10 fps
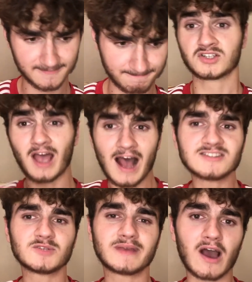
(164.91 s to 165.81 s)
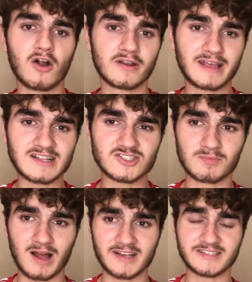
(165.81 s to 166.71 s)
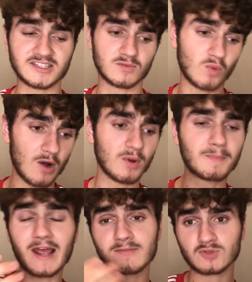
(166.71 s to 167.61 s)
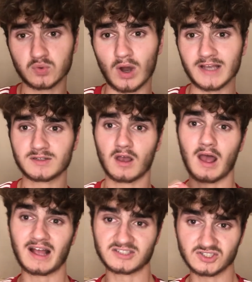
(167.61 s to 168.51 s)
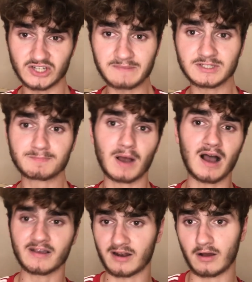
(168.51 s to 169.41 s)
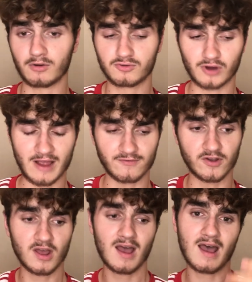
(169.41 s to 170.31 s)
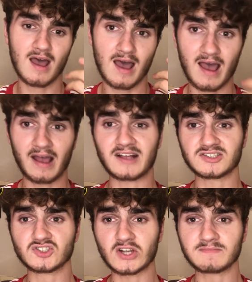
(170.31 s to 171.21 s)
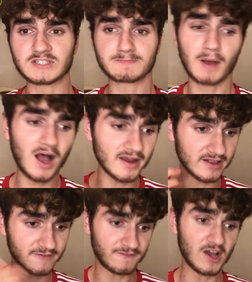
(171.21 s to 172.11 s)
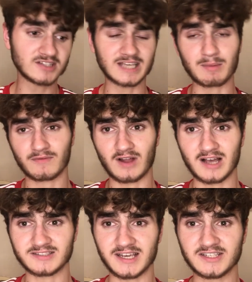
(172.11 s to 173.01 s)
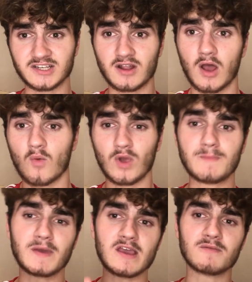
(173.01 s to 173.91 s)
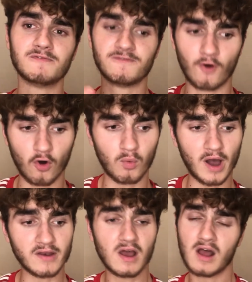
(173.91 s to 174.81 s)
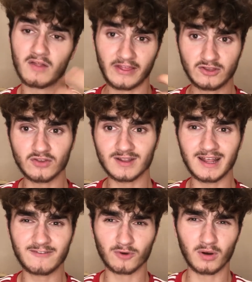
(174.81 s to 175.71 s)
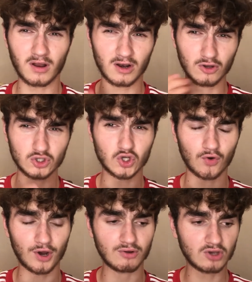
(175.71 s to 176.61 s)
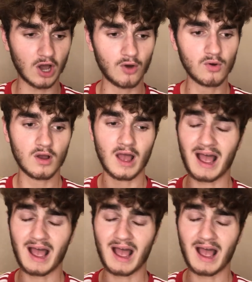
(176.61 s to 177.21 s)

So how did we get on against them last season? Well, we played them twice at St James's Park and Old Trafford. At St James's Park in the first game of last season, we beat them 4-1. They took the lead for a Luke Shaw own goal.